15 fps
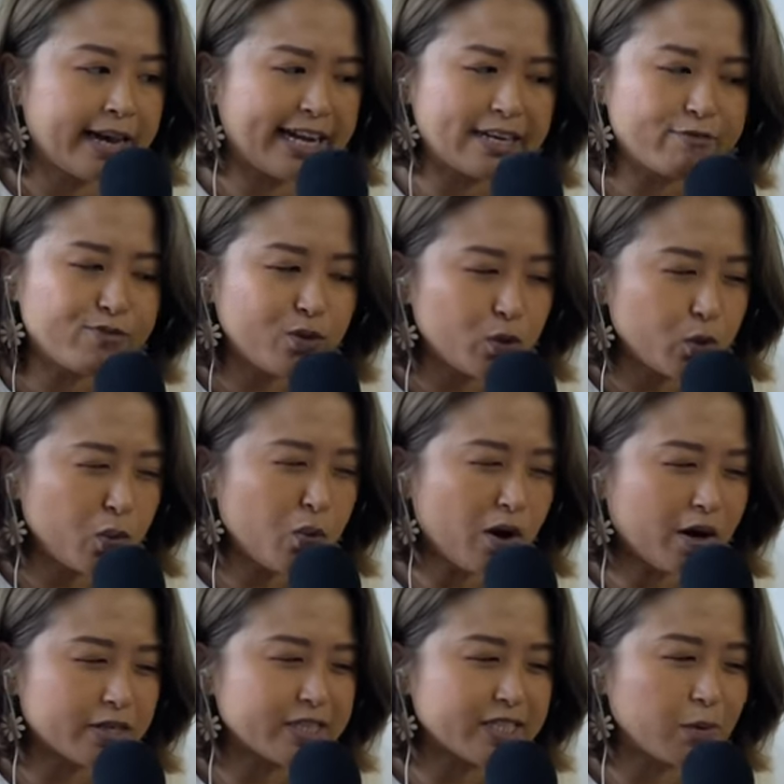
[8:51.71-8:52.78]
And if you
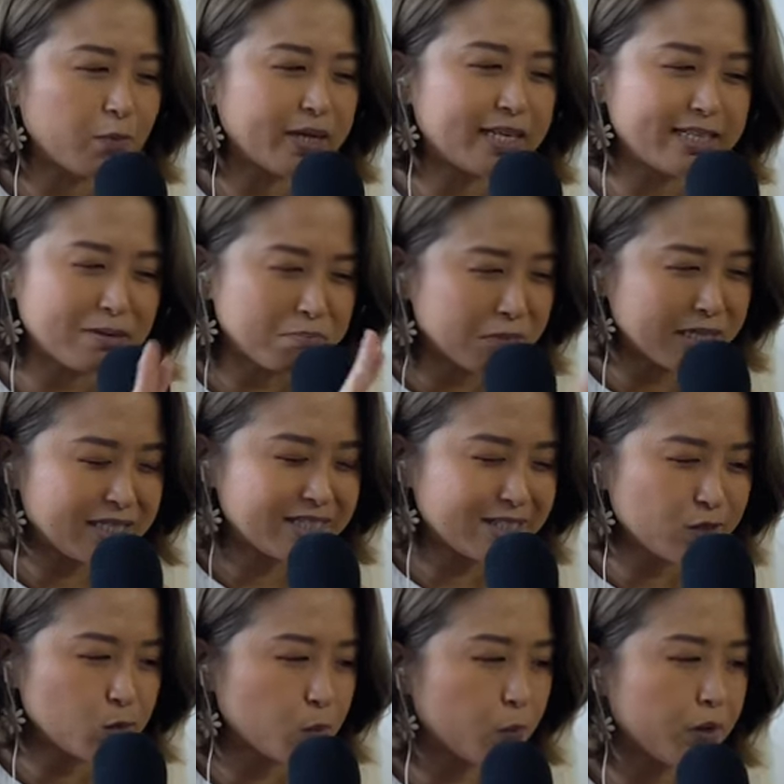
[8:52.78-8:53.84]
are someone in the
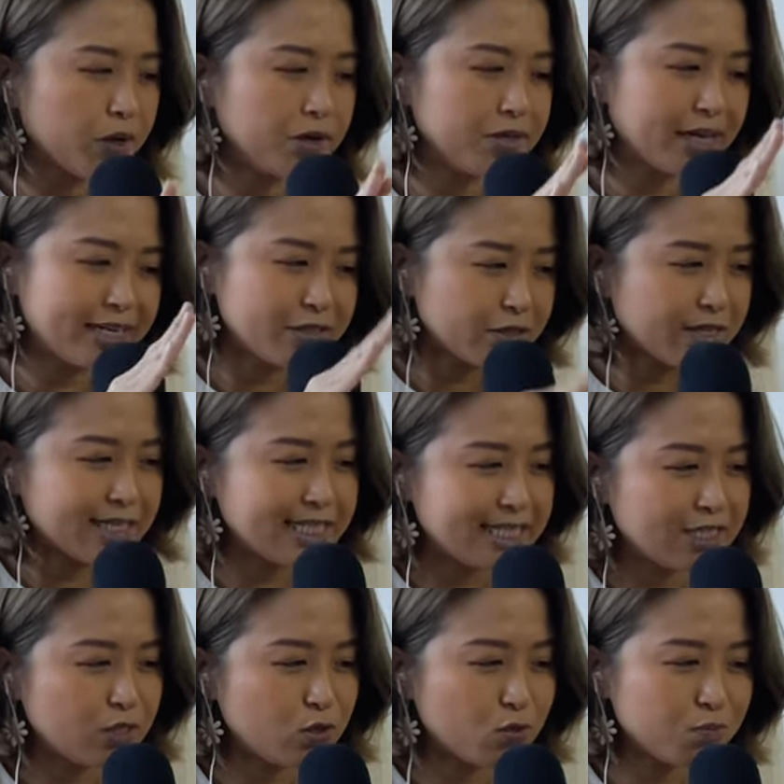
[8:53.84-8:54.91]
business world and you
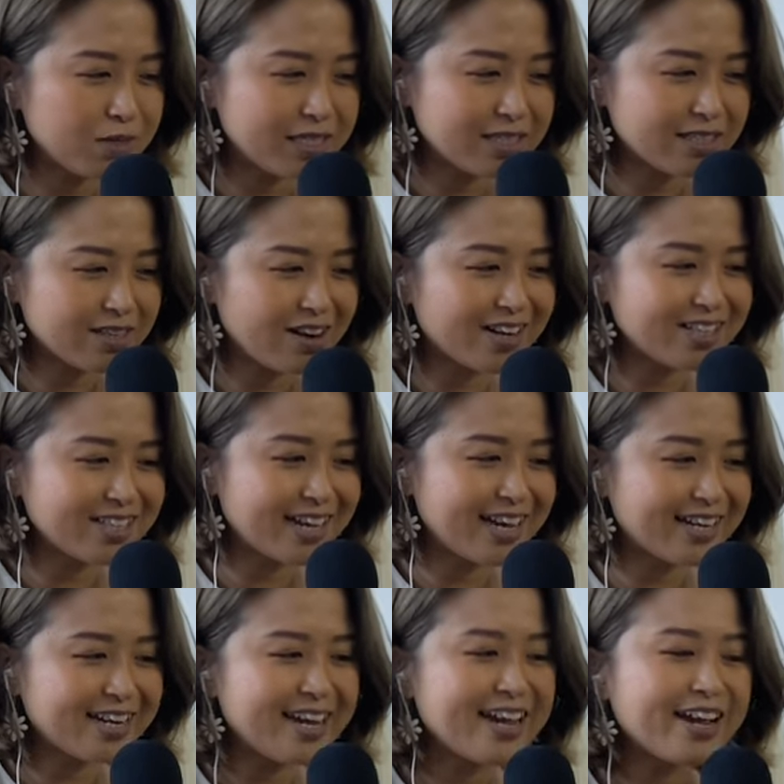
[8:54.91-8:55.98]
consume business
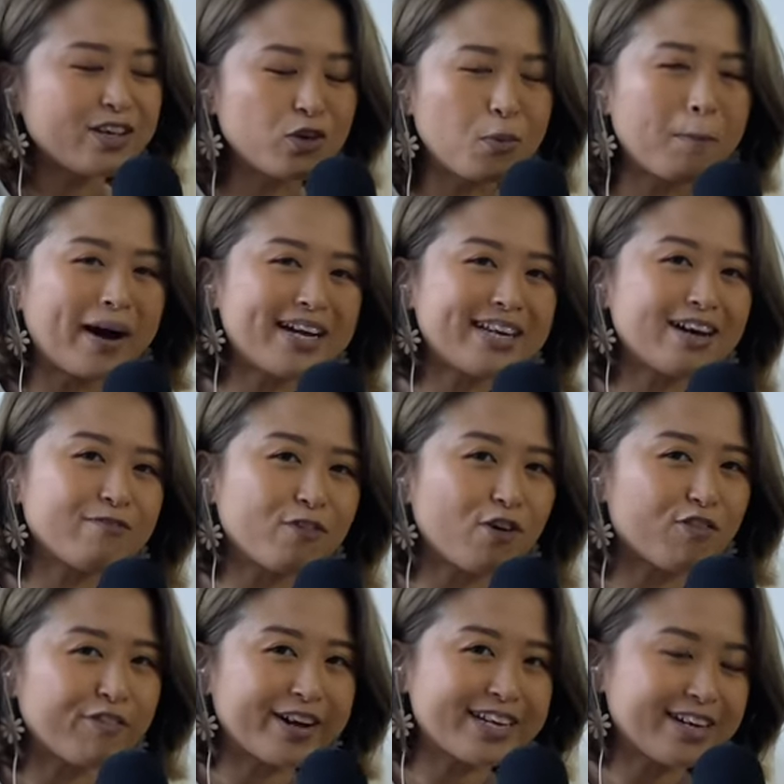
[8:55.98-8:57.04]
content, you might have
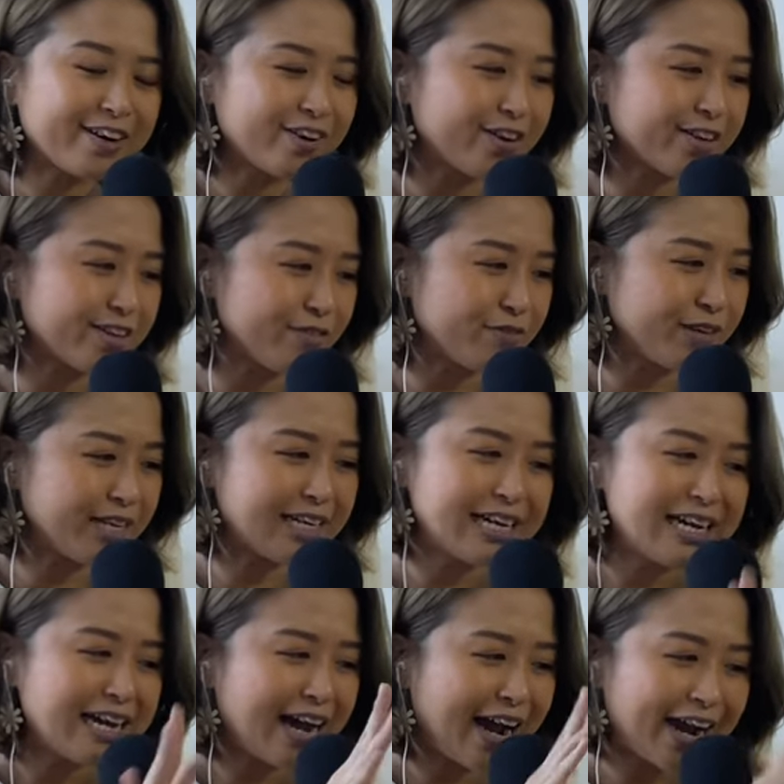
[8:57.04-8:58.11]
already heard of it.
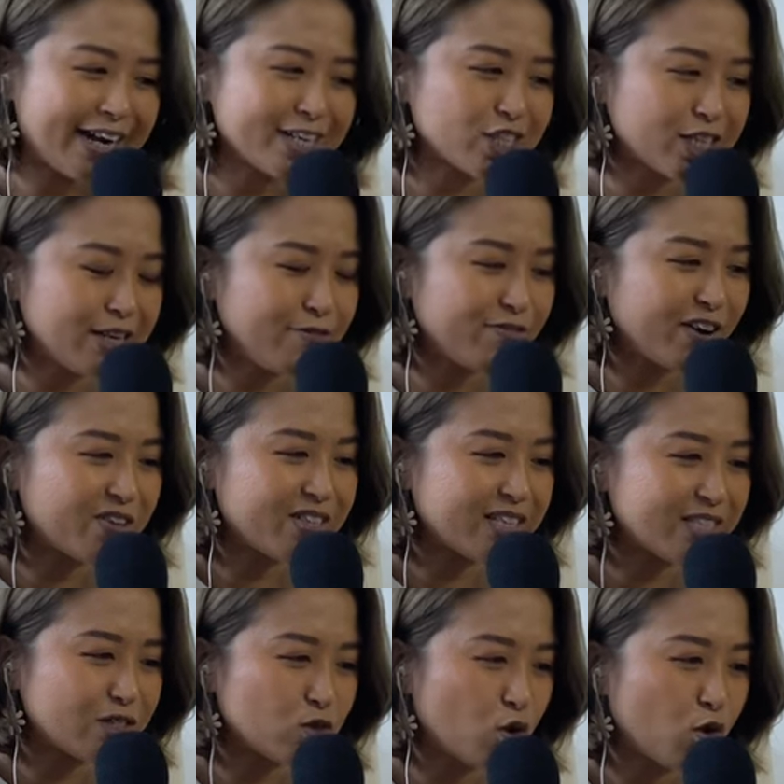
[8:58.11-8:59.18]
I actually found
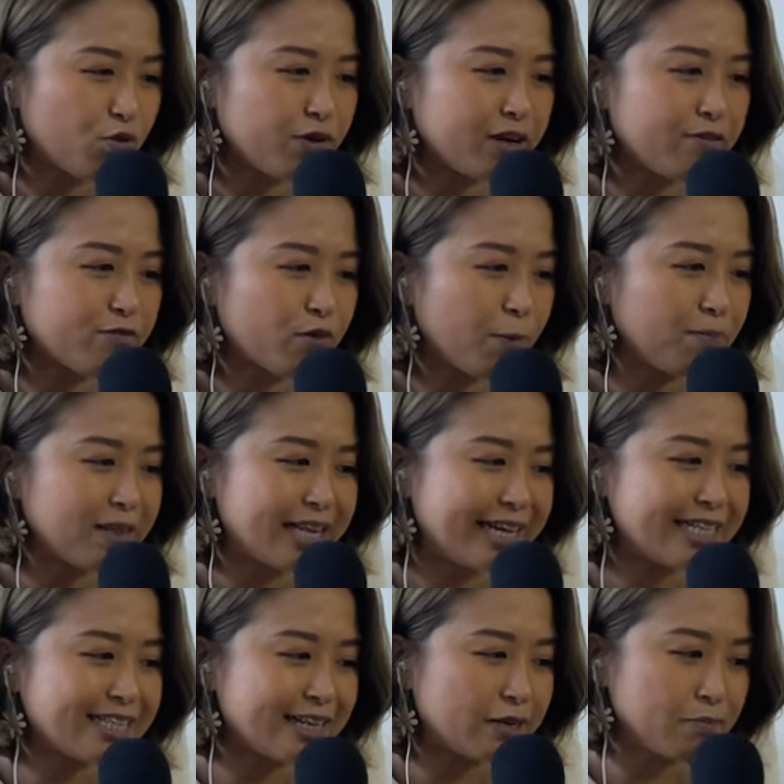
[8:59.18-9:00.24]
this story from
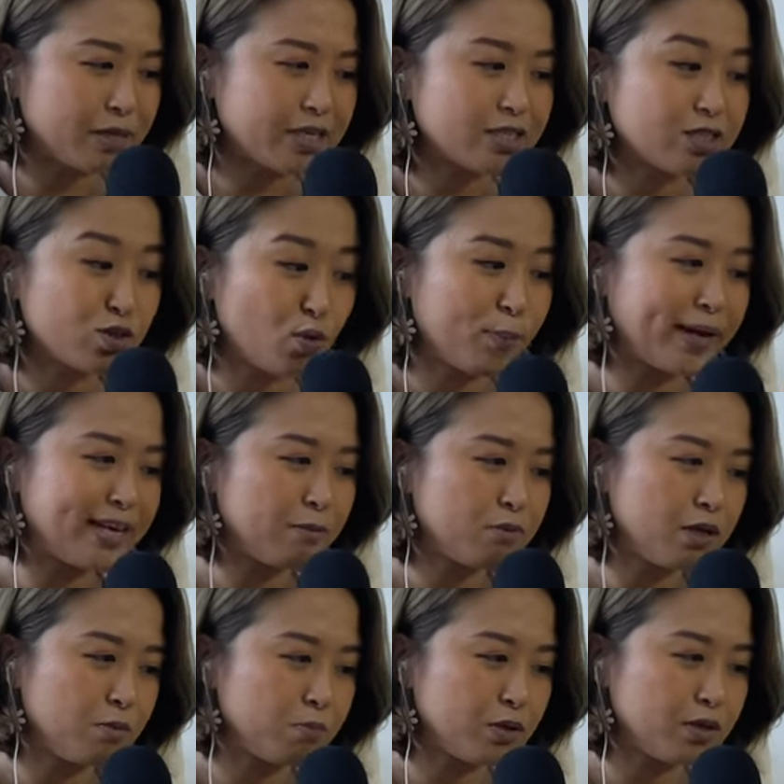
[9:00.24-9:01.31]
LinkedIn because so many
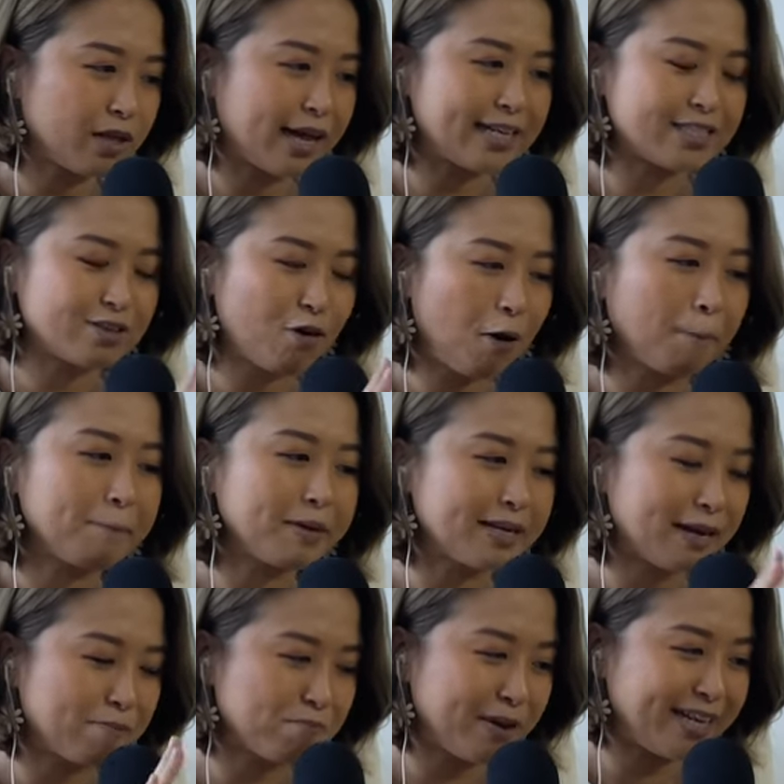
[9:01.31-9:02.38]
people has
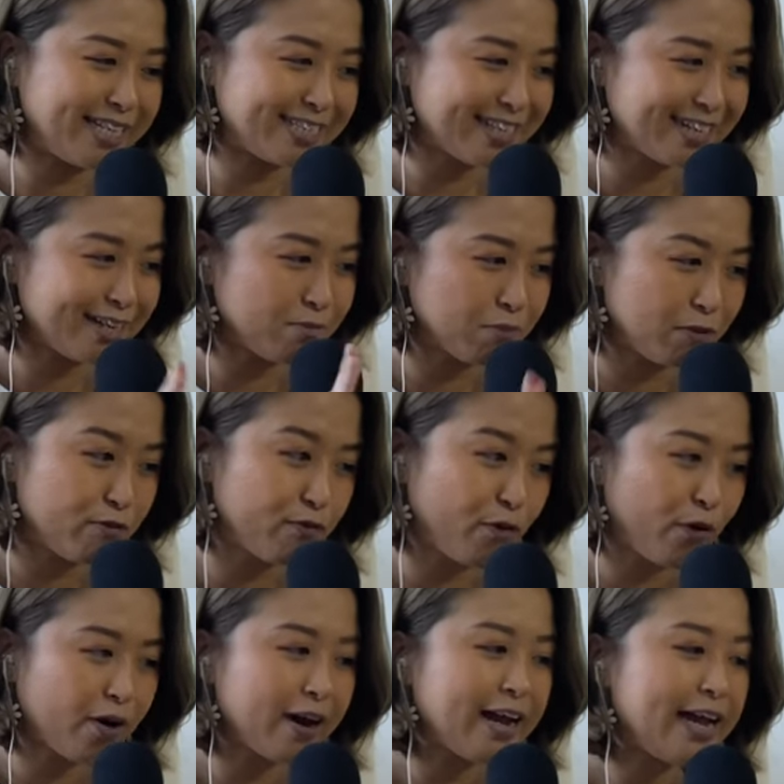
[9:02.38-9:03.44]
copied and pasted it
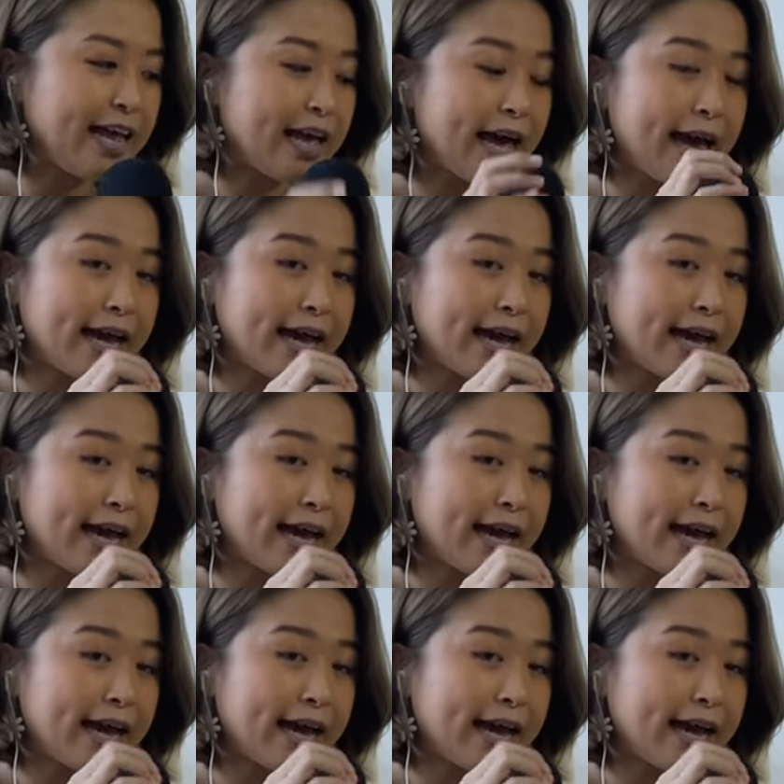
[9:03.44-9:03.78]
before,